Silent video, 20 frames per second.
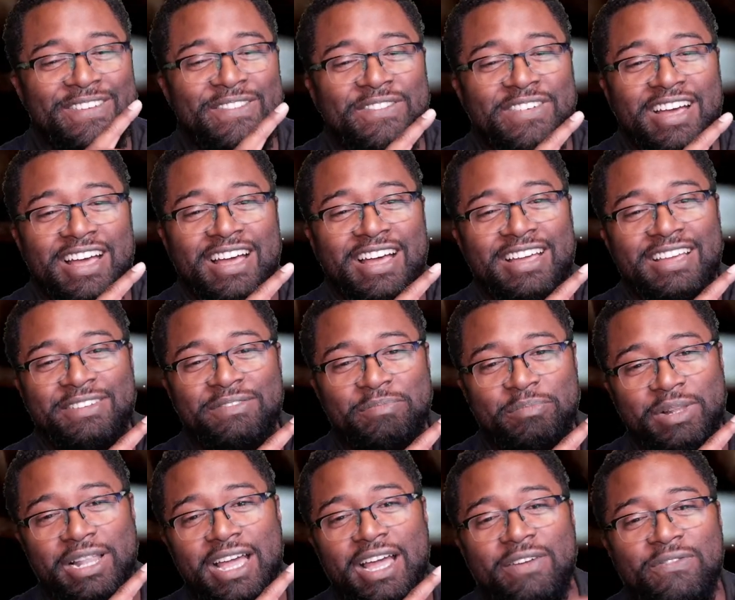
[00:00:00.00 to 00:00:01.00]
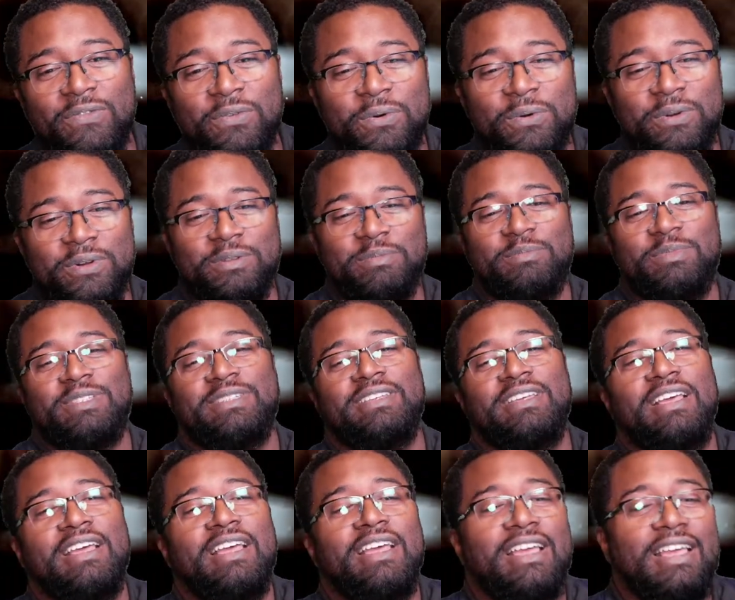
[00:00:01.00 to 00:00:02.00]
five platforms,
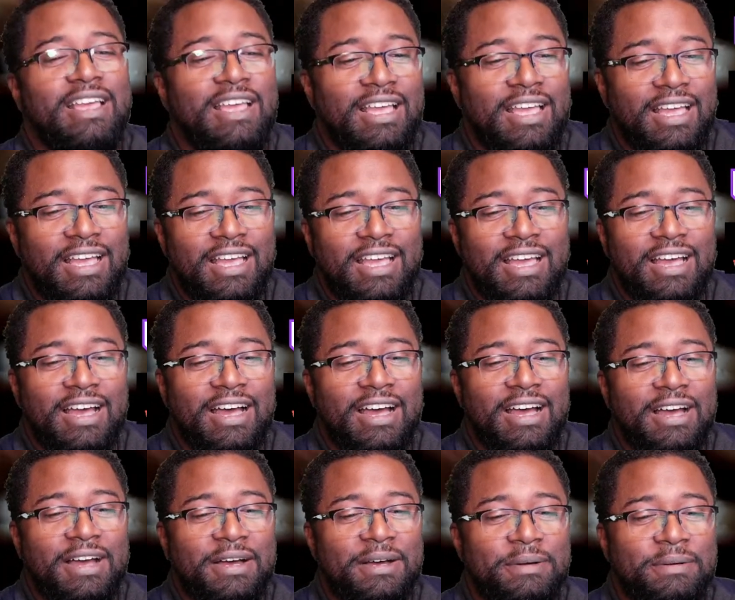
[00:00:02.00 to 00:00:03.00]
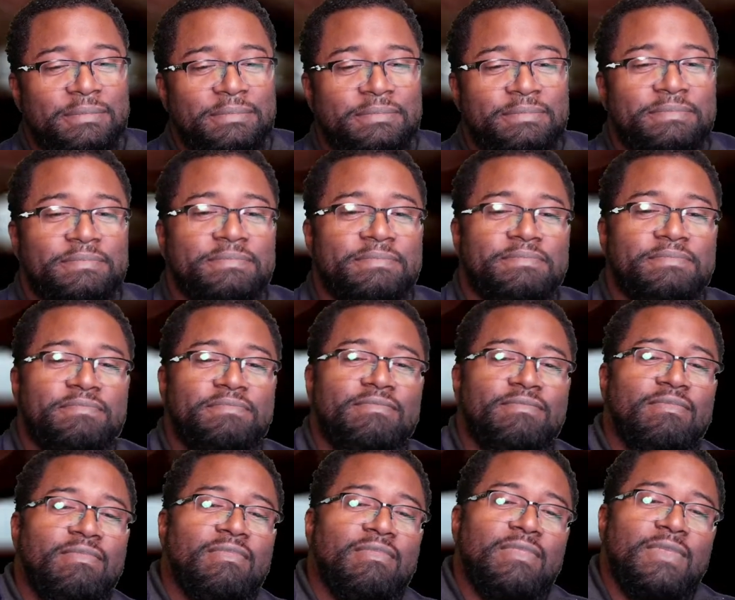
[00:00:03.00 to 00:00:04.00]
um,
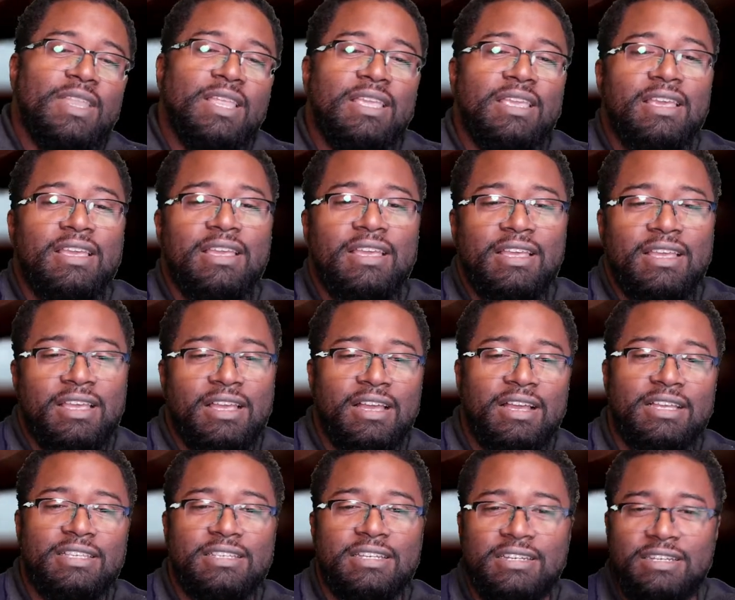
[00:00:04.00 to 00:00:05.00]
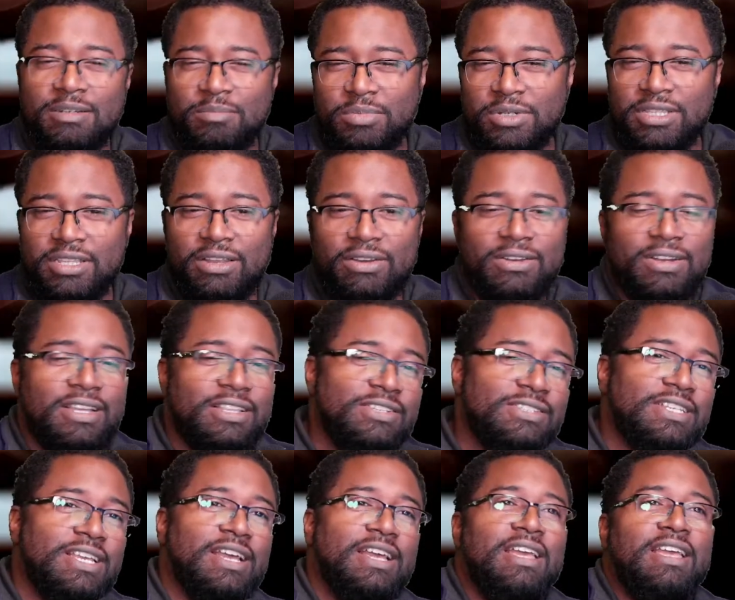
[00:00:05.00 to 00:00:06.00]
I guess I could have put that on the other
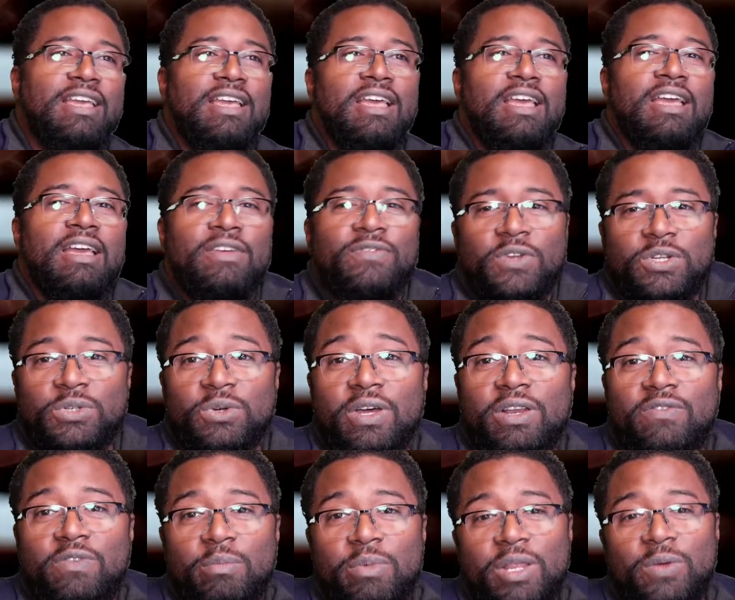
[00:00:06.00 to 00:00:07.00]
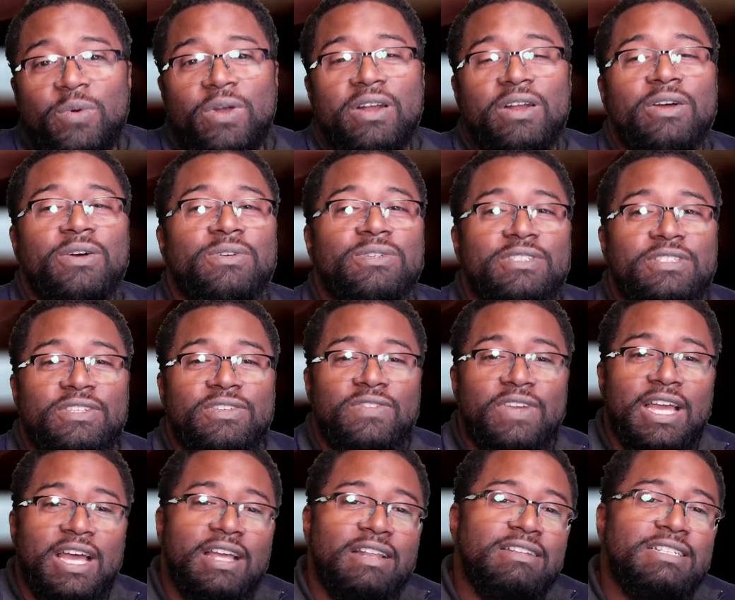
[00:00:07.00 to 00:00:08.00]
side. If you're joining from any one of those and you've
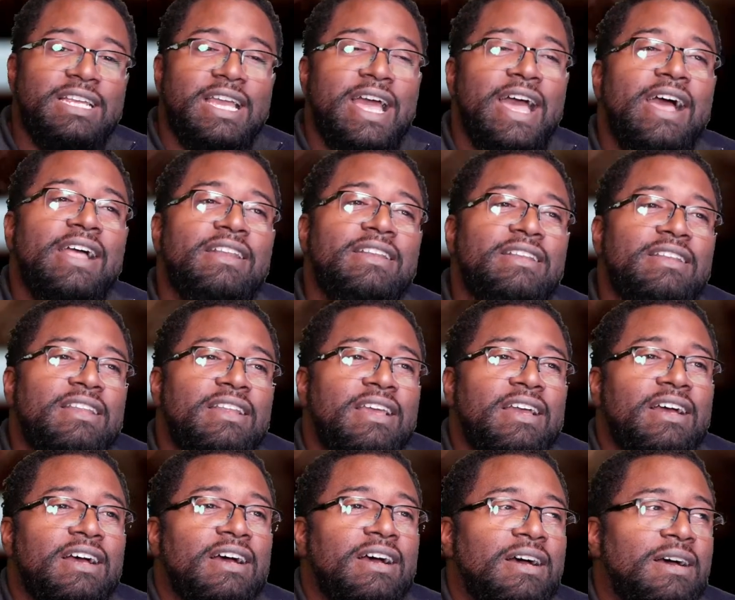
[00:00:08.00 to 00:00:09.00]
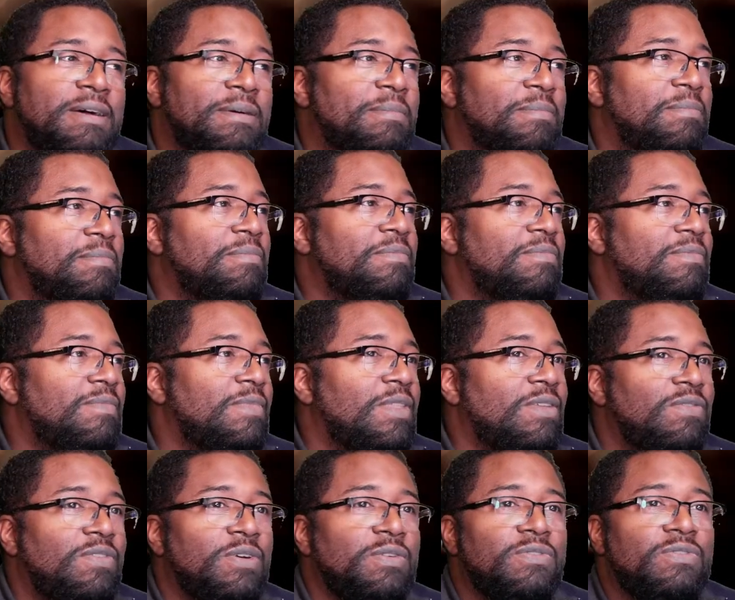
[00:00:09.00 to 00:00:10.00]
got chat, um,
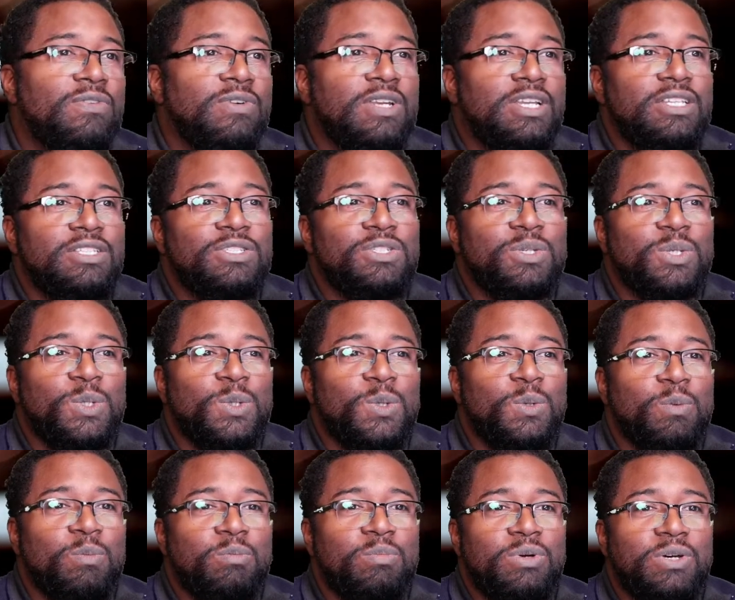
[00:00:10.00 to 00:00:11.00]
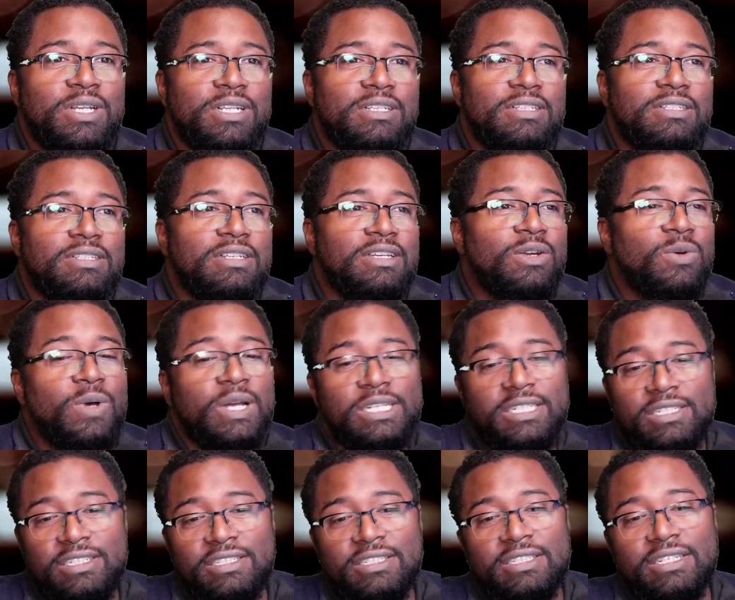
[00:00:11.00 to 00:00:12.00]
feel free to put
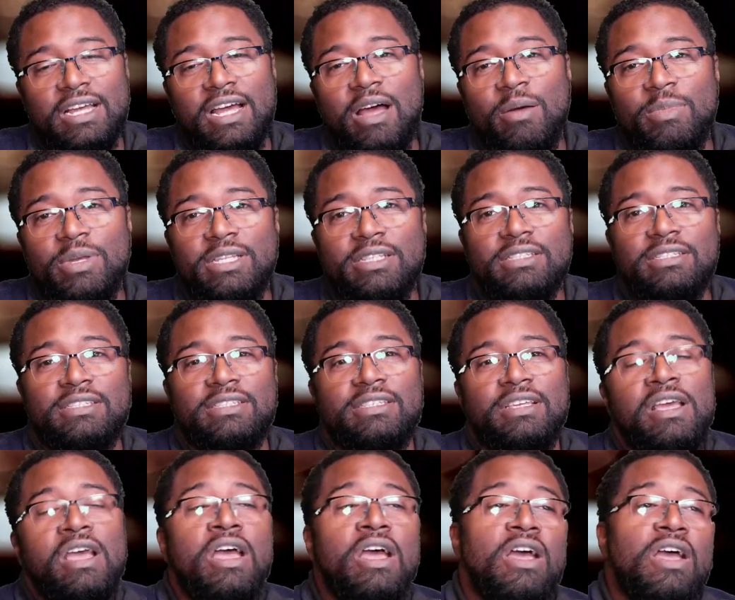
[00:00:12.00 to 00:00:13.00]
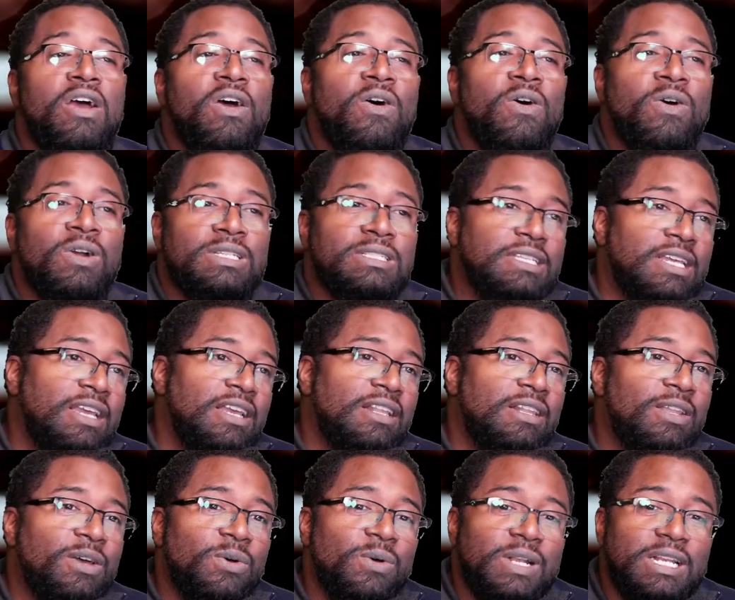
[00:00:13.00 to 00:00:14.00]
questions, comments, or say
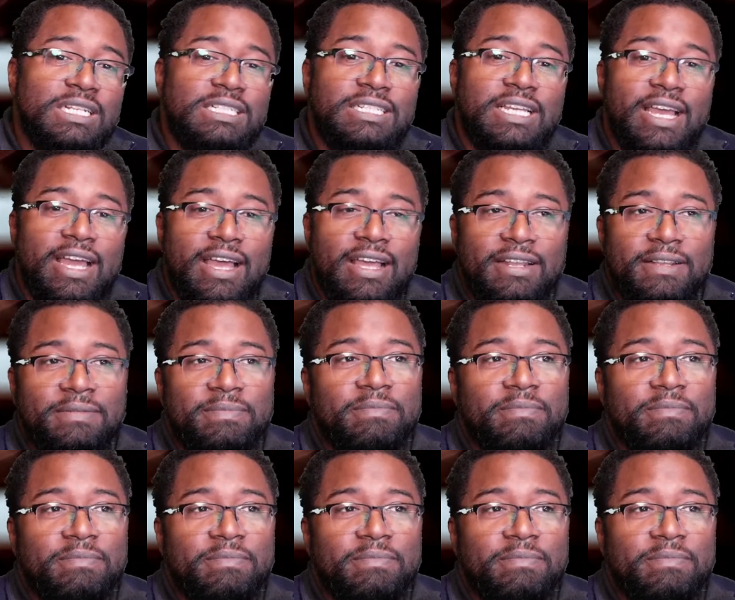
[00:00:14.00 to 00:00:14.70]
hello in the chat.